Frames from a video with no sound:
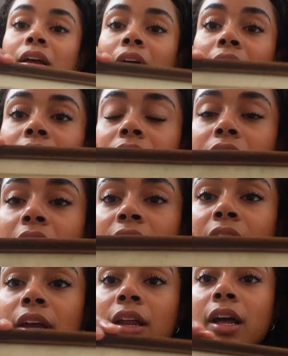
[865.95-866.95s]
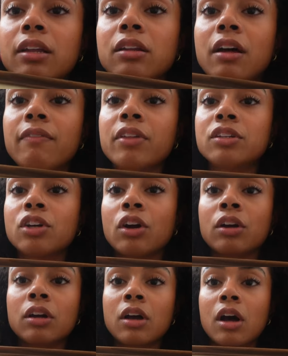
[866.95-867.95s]
I love it. I love the
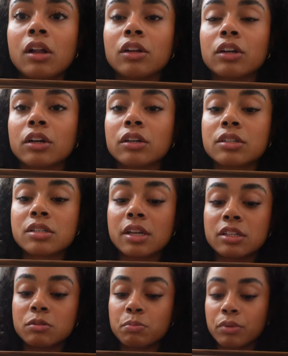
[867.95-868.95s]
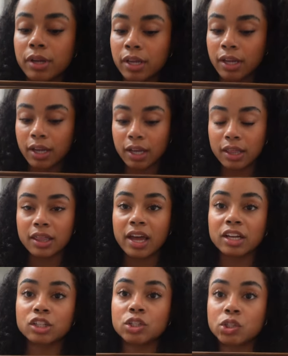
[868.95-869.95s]
dark colors. It's bringing in
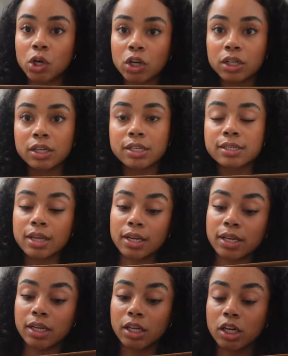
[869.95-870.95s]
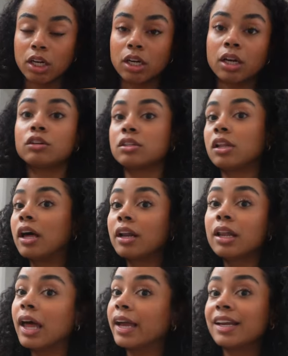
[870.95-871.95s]
that darkness in here. There's a lot of
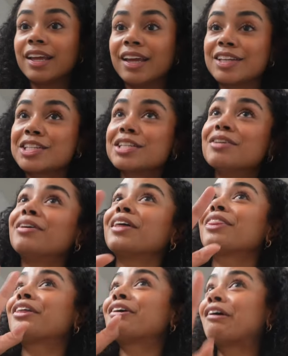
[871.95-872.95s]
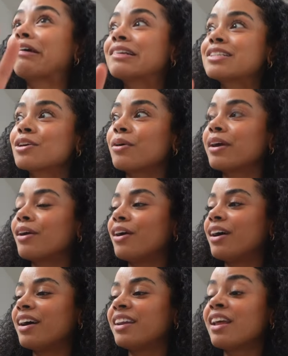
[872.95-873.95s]
lightness with the curtains going
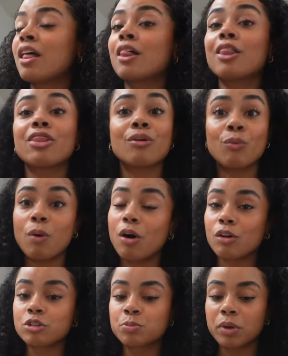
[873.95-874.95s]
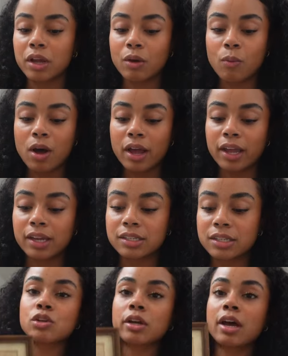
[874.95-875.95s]
on, the walls being white.
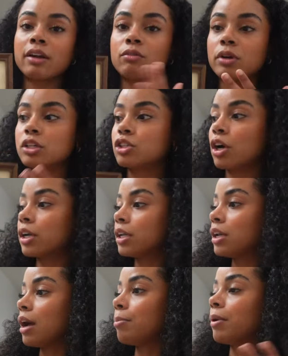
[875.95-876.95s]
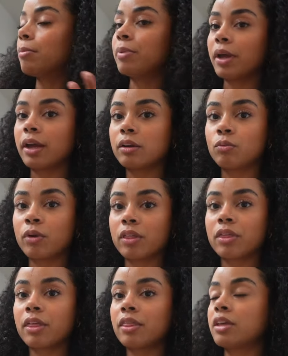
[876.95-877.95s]
So I kind of want to darken it up a bit with
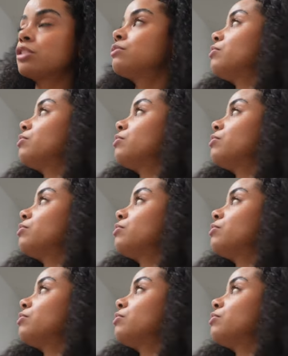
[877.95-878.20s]
this